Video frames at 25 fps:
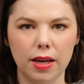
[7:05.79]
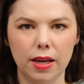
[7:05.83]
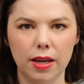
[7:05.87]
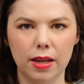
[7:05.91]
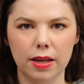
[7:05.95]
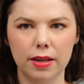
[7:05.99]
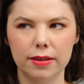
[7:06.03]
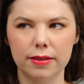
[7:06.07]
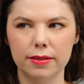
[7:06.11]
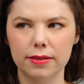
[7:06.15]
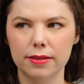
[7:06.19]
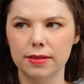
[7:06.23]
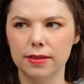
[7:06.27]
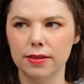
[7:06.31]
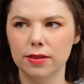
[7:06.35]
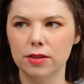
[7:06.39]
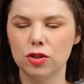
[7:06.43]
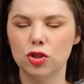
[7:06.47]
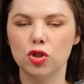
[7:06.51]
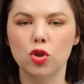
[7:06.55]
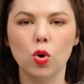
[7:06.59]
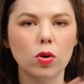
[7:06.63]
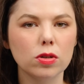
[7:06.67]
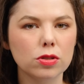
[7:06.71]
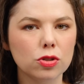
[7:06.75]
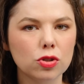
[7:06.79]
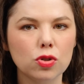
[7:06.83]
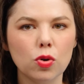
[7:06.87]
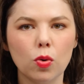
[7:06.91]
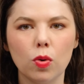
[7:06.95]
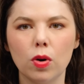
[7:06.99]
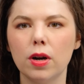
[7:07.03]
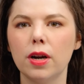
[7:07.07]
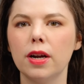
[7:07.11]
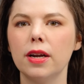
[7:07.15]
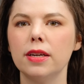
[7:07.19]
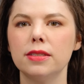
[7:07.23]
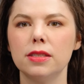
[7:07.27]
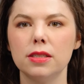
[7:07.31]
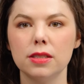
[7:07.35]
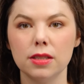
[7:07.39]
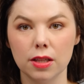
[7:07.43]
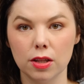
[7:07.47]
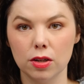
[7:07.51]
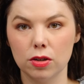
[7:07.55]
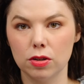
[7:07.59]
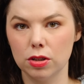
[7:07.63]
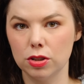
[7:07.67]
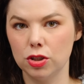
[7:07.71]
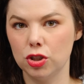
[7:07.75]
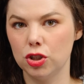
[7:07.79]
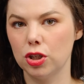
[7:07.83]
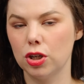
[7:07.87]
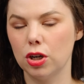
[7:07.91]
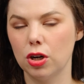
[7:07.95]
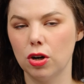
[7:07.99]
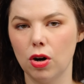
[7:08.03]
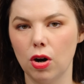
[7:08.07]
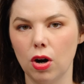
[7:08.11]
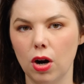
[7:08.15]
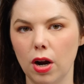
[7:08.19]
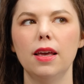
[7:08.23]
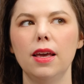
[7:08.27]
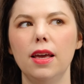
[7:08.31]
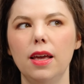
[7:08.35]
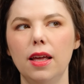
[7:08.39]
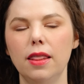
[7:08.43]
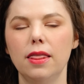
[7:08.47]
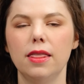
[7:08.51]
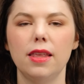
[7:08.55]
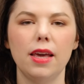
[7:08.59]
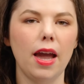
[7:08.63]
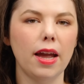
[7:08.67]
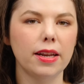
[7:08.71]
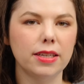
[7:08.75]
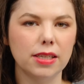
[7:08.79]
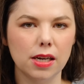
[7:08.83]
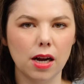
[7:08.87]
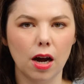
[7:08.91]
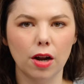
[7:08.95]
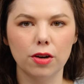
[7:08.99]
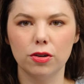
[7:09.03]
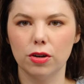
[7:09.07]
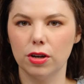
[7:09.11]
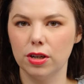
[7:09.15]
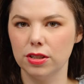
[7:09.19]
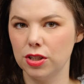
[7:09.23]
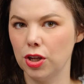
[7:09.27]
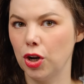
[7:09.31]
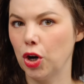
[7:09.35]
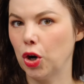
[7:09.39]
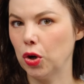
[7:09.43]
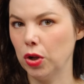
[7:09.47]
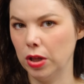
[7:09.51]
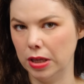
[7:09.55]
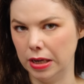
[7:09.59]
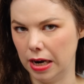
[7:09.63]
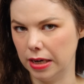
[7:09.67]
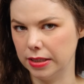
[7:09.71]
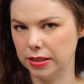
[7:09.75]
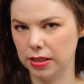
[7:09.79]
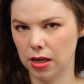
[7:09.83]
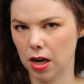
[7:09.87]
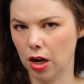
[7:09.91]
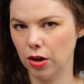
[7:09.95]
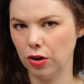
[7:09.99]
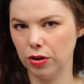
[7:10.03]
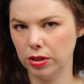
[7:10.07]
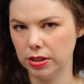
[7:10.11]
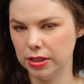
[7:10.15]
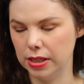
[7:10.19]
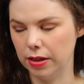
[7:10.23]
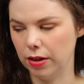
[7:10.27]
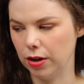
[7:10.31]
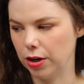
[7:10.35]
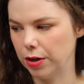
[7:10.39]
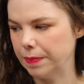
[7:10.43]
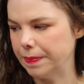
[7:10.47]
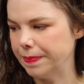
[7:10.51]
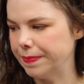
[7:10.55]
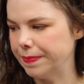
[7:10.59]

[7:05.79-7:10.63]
in short stories and literature in the 1800s and early 1900s either.